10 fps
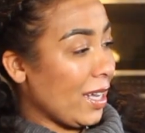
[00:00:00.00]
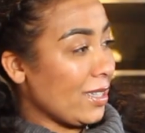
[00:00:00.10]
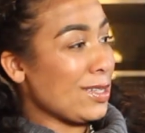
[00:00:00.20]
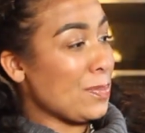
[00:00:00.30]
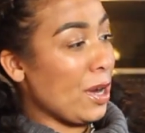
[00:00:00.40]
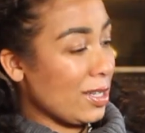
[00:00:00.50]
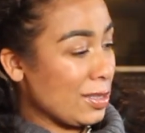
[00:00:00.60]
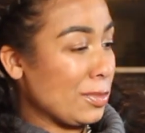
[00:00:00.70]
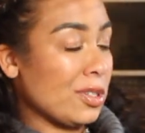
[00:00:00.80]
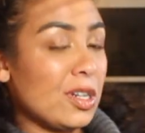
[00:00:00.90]
as
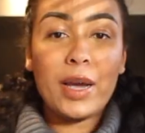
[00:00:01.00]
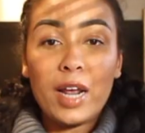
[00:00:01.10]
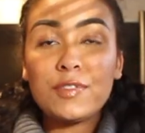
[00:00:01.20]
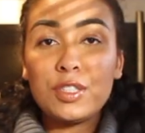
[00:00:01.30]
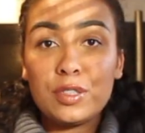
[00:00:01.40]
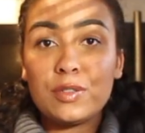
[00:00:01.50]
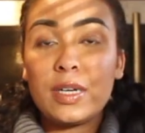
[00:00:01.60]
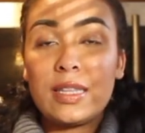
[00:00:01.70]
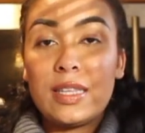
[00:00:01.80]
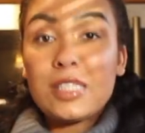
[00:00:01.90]
possible. I have to do
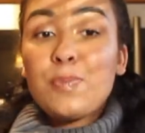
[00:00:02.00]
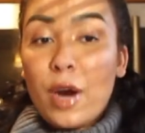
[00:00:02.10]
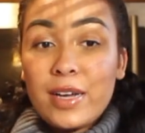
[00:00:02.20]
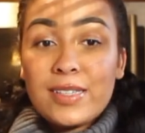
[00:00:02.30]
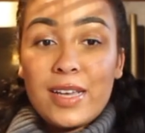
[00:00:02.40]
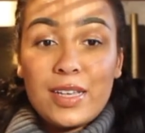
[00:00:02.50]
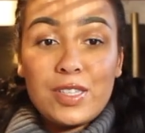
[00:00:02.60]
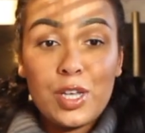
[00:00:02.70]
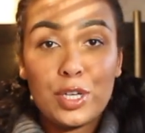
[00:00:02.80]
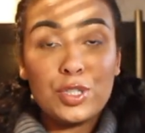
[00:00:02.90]
this
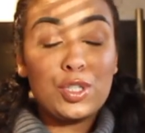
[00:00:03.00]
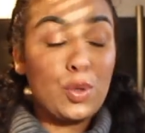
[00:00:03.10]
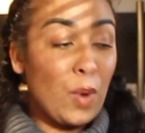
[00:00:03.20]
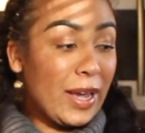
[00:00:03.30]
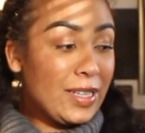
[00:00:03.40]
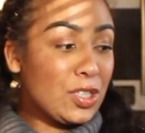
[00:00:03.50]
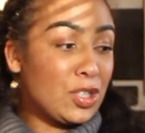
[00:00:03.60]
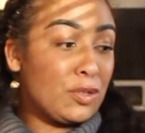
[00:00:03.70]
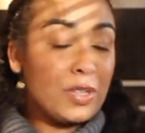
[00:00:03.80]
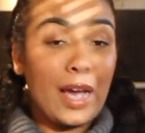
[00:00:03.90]
process twice,
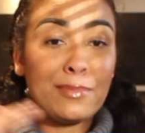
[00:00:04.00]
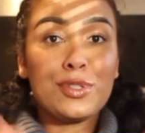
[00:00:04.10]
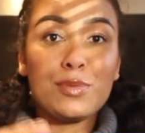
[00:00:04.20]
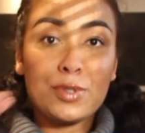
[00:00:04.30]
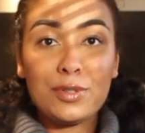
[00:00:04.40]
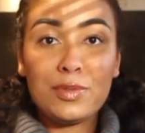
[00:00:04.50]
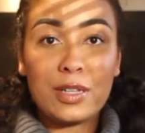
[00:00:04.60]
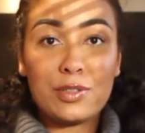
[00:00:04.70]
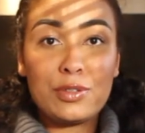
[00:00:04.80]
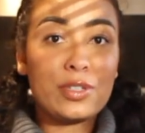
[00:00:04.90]
two times through.
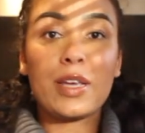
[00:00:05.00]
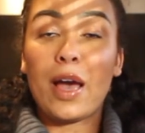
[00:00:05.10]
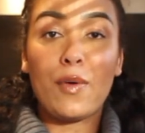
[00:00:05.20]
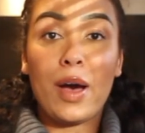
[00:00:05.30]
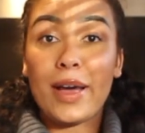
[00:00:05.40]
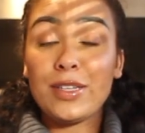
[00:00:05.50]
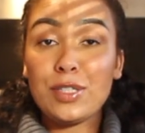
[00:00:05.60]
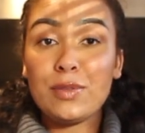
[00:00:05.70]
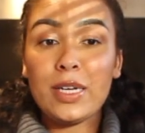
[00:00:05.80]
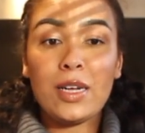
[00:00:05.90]
That's usually how I
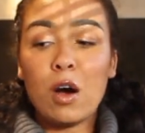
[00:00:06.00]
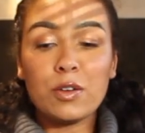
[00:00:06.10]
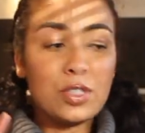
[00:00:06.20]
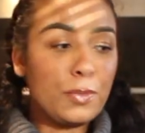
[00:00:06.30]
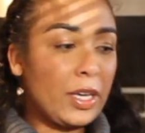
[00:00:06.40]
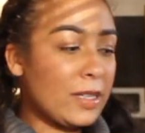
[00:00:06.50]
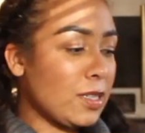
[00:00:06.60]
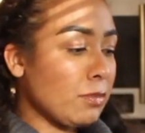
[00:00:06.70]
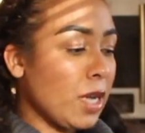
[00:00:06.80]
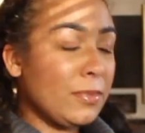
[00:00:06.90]
do it. Also because
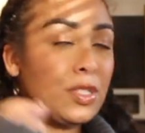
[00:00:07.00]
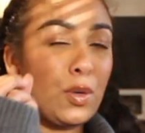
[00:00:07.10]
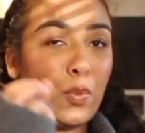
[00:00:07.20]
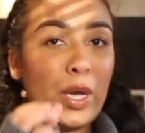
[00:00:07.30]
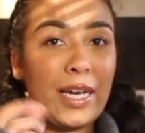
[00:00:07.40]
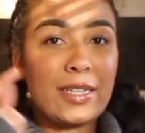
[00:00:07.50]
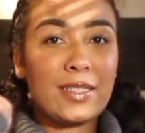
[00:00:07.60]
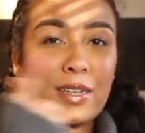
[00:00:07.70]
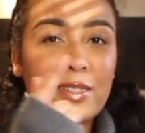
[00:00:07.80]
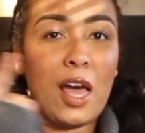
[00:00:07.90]
sometimes the wick
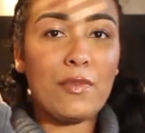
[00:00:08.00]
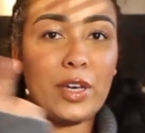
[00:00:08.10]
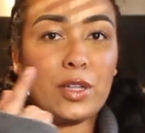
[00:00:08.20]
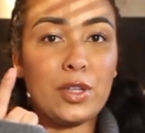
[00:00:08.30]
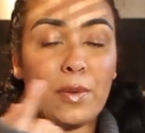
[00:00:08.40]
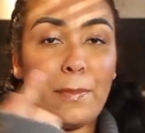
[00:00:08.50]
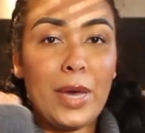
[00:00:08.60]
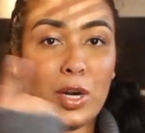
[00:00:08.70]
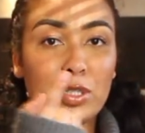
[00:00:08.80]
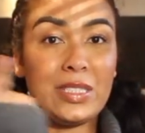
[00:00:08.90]
does have like a little
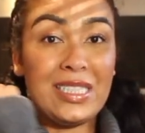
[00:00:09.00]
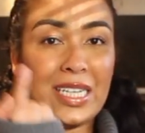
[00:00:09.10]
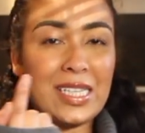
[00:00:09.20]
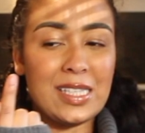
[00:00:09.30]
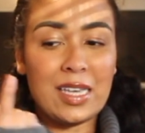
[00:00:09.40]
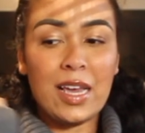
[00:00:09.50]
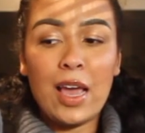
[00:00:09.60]
metal disc